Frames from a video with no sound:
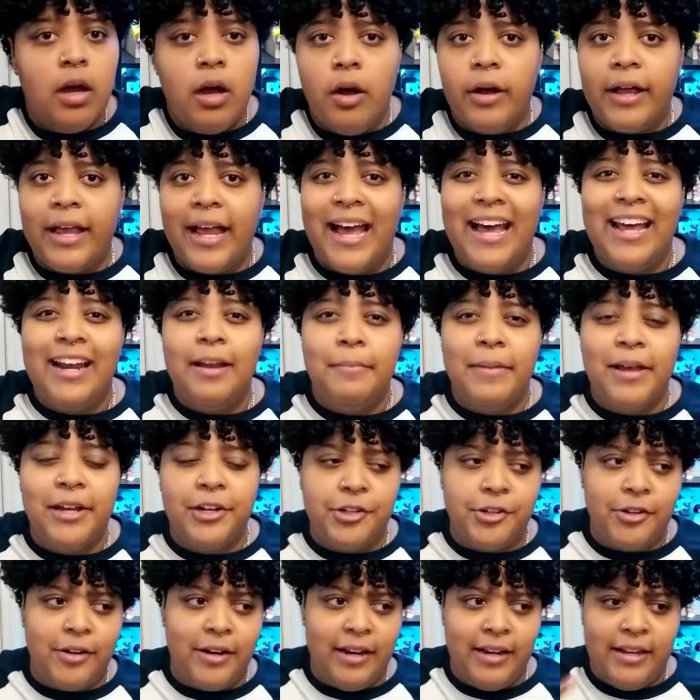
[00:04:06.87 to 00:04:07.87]
Okay, I had to
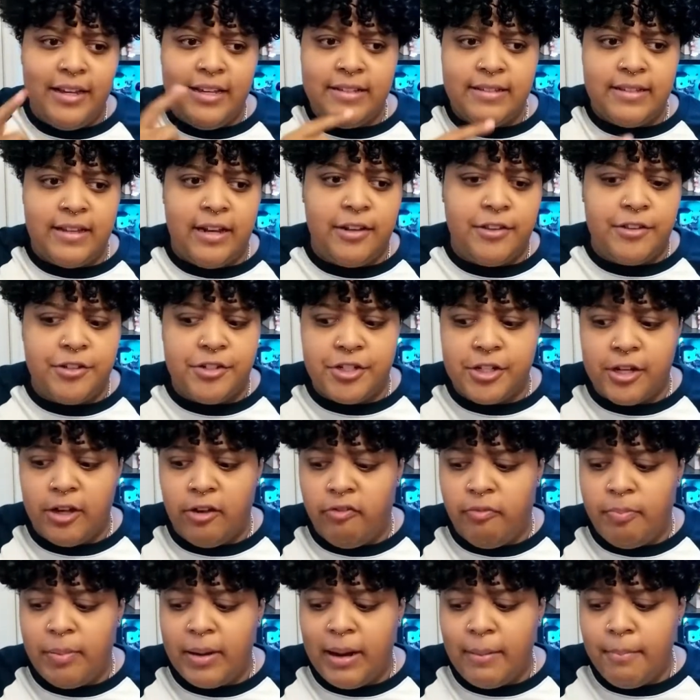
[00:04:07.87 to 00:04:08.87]
make sure he's not on the
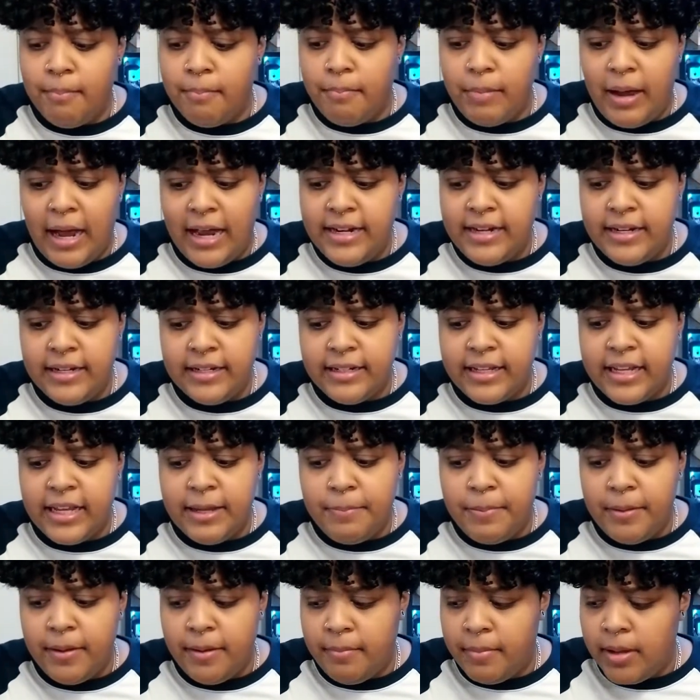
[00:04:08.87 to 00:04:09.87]
shelf, but I didn't
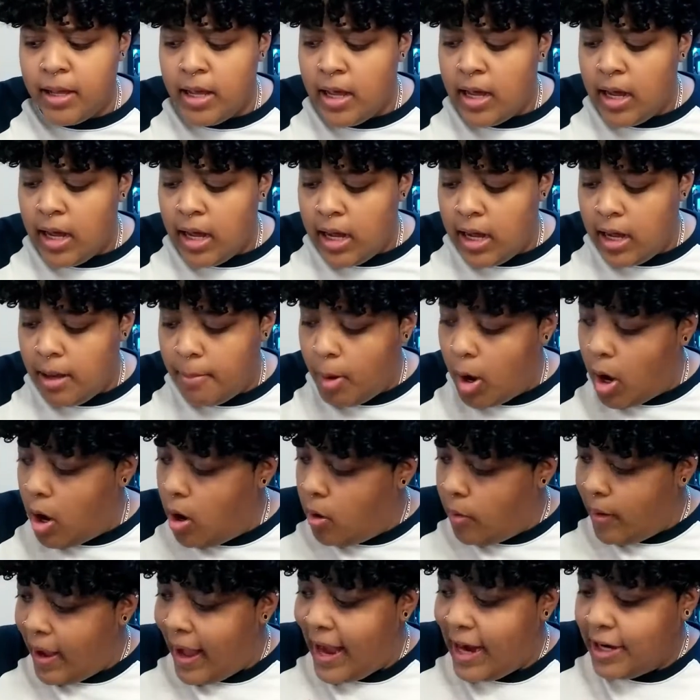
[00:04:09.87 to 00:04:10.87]
keep him.
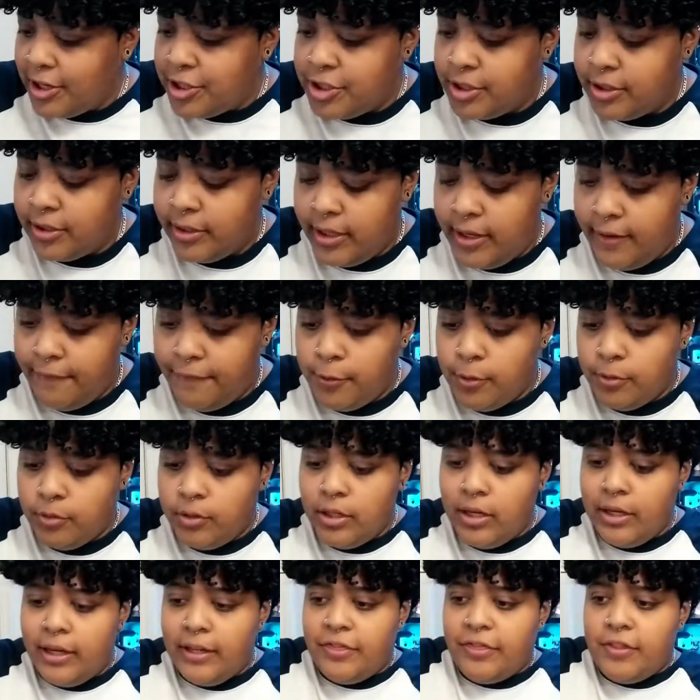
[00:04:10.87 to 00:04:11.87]
Oh, actually, if you
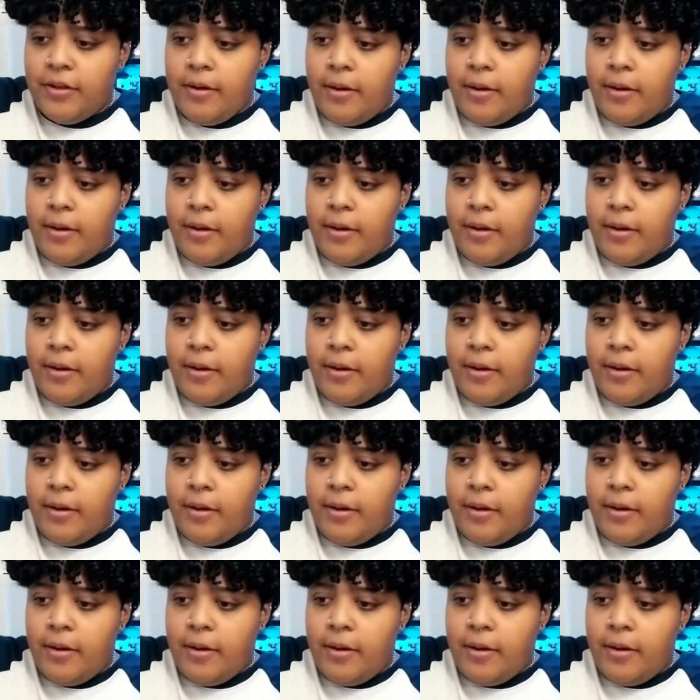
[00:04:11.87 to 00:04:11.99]
look at